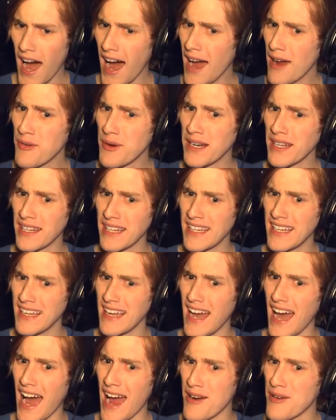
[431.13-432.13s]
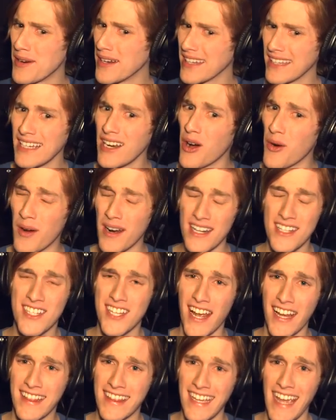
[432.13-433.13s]
I really, I really don't want
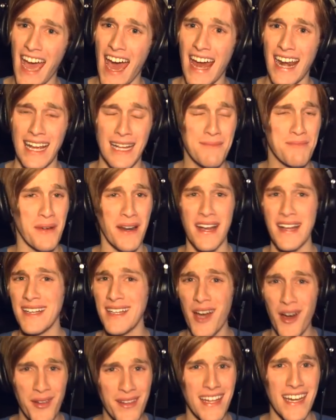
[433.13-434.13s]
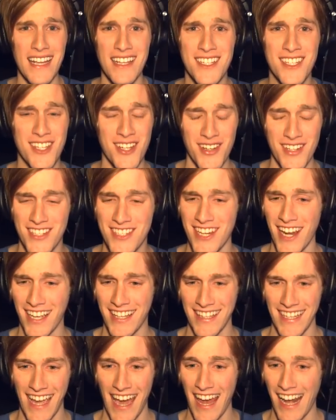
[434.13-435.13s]
to check the attic, but I know that I should
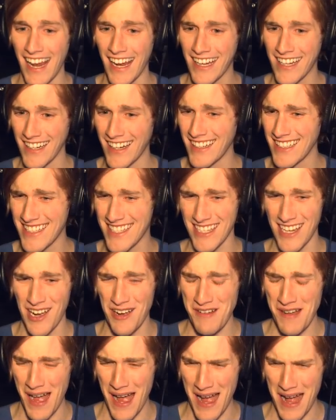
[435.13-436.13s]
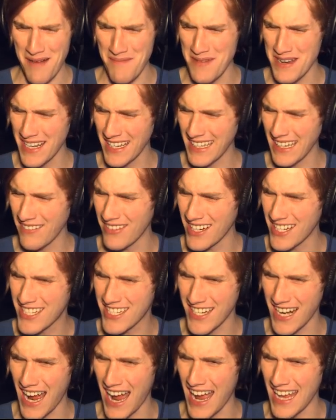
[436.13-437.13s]
check the attic, so I'm gonna give it a
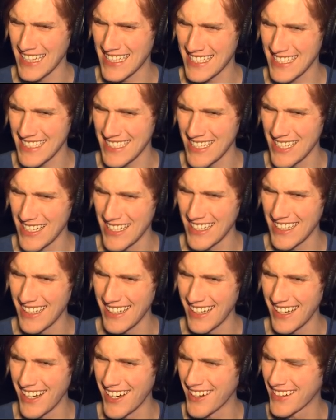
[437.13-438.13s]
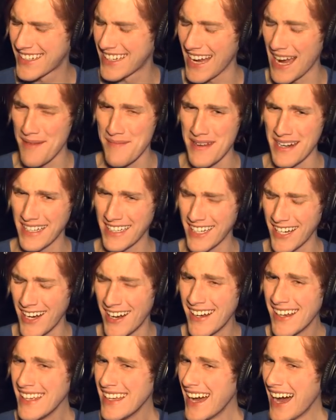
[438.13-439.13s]
shot. Okay, I'm gonna go,
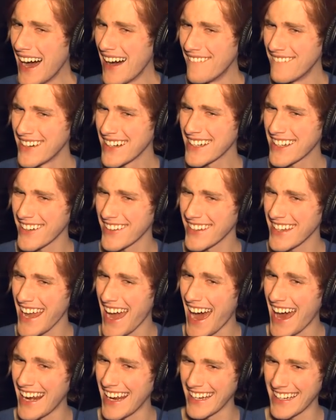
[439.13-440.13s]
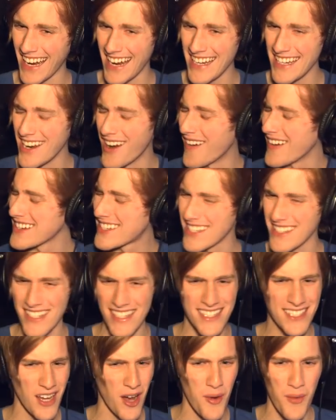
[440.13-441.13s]
I'm gonna go to the attic. I know I should
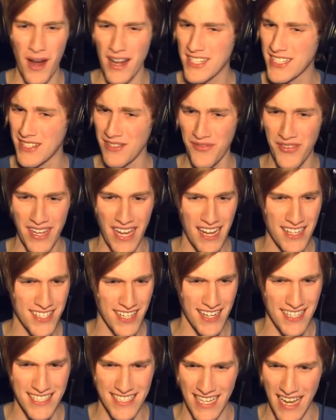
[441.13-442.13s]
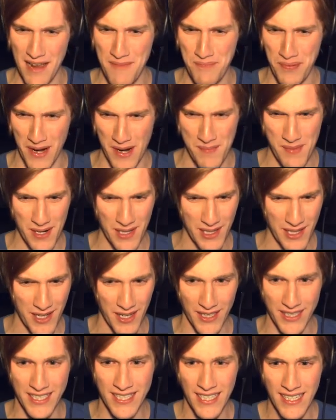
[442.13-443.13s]
just go watch the V H S tape, but I'm gonna
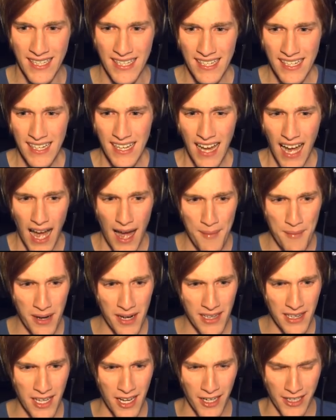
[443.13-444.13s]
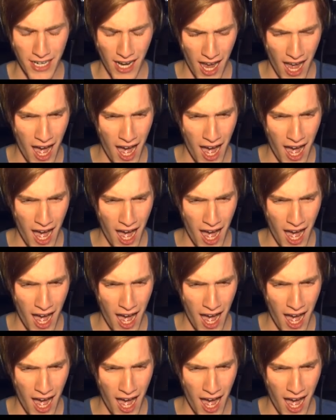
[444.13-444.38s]
look. I'm gonna look.